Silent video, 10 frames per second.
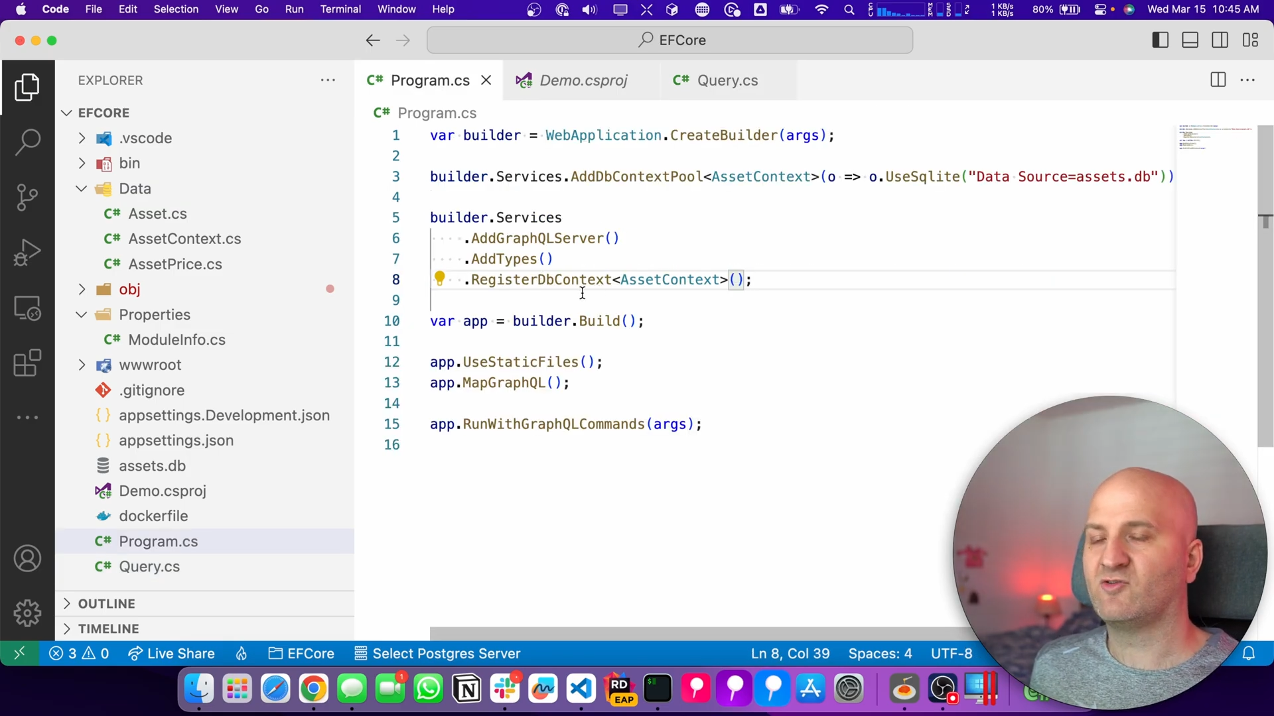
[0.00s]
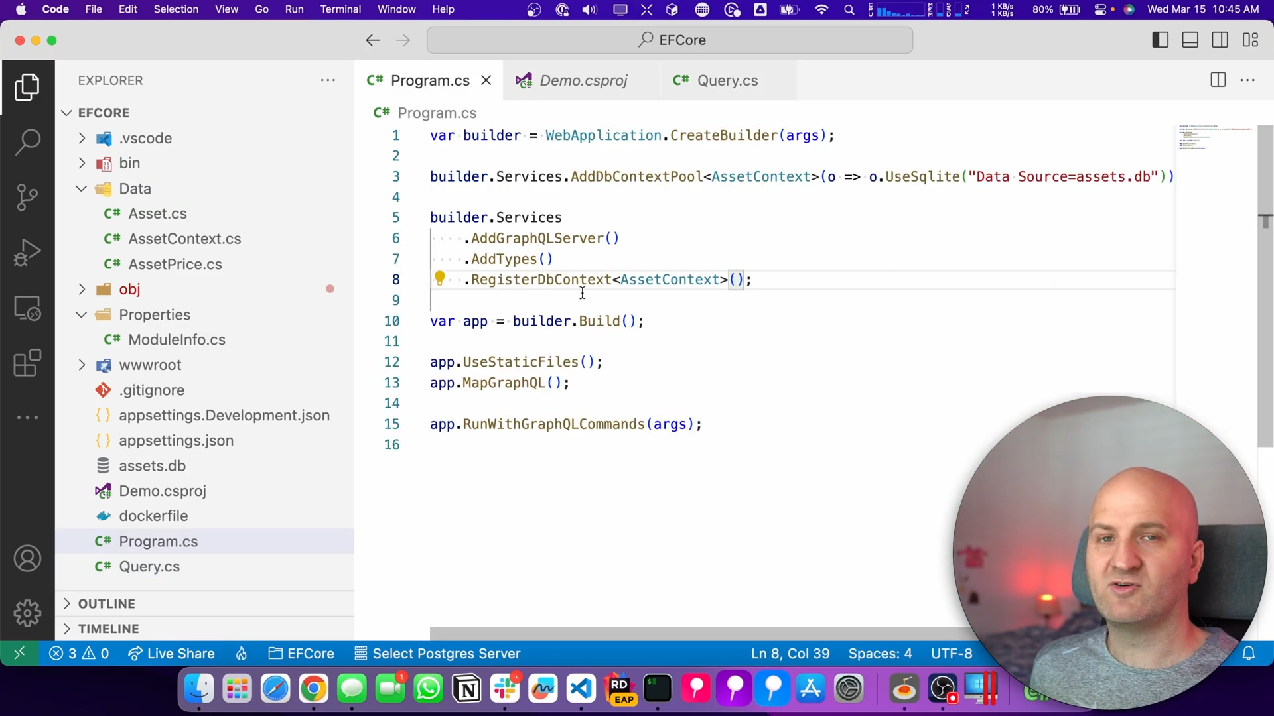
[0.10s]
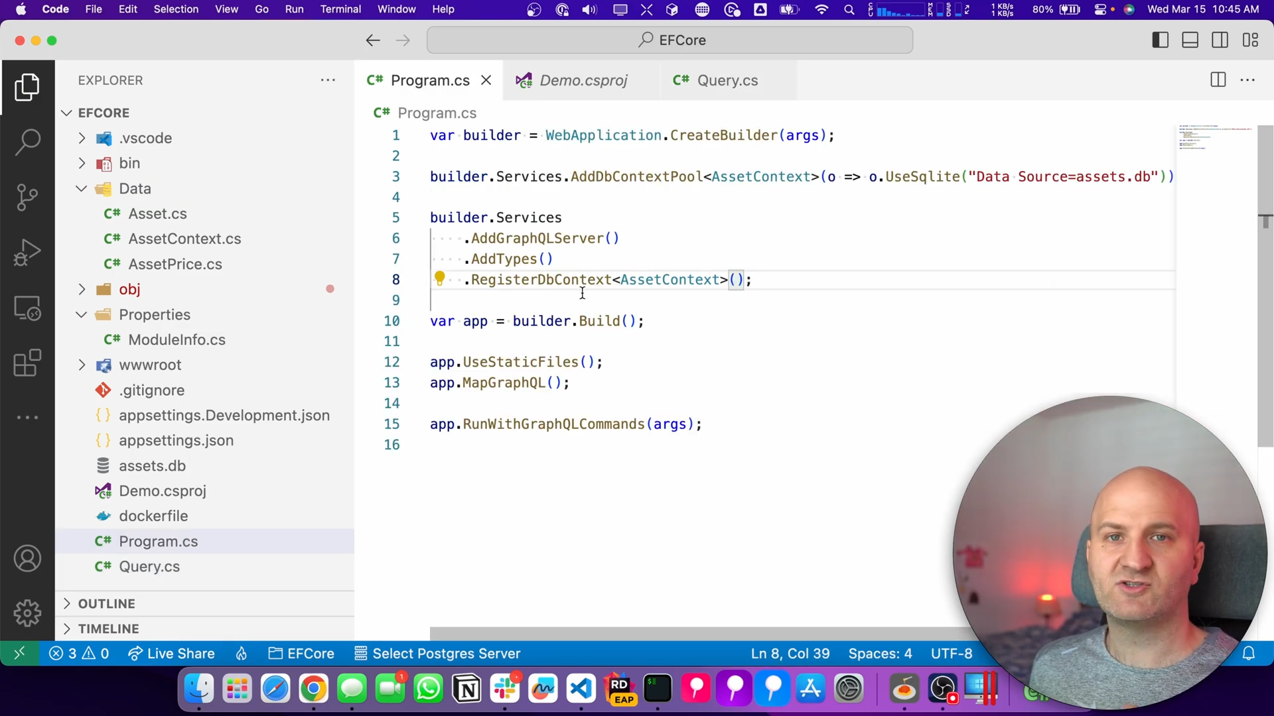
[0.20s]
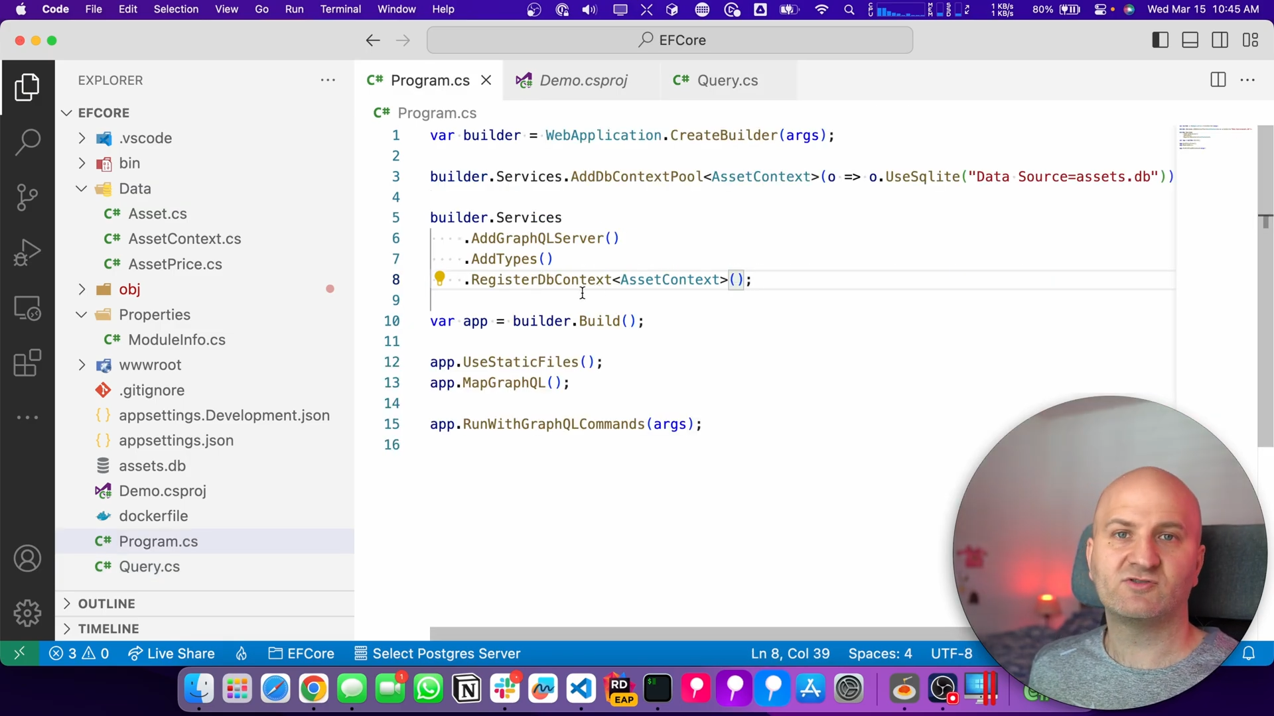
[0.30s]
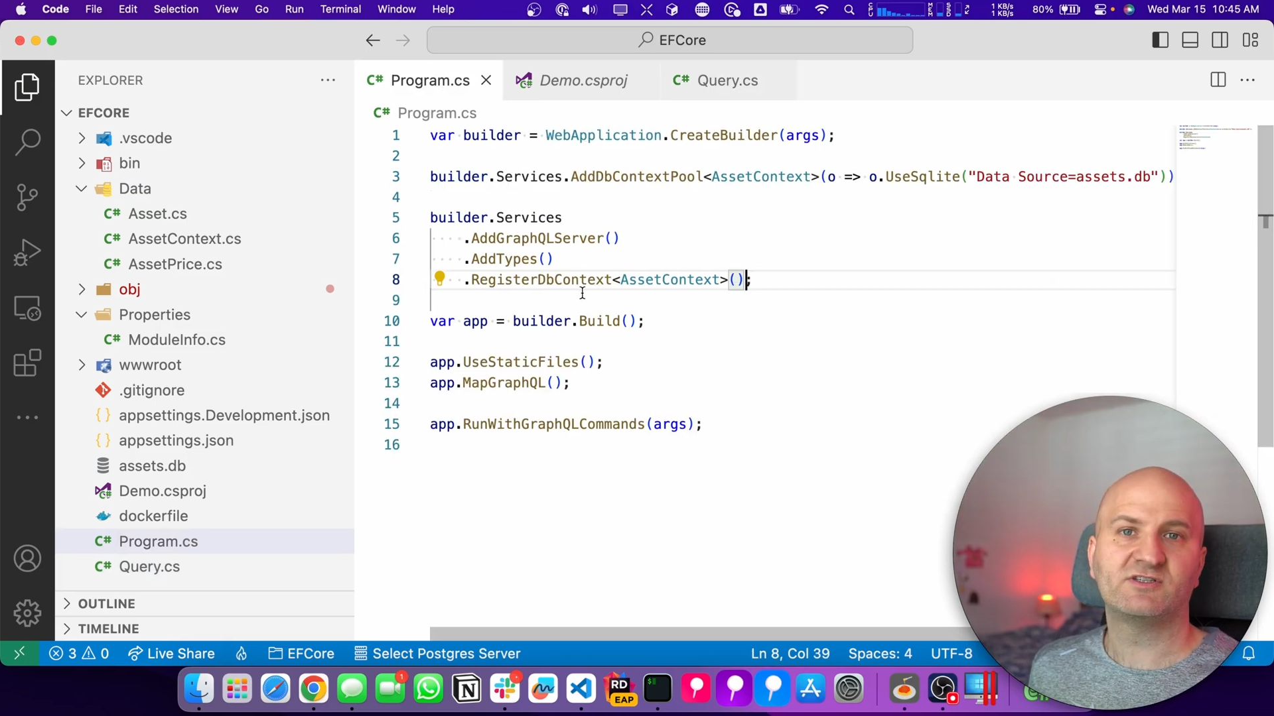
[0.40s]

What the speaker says: also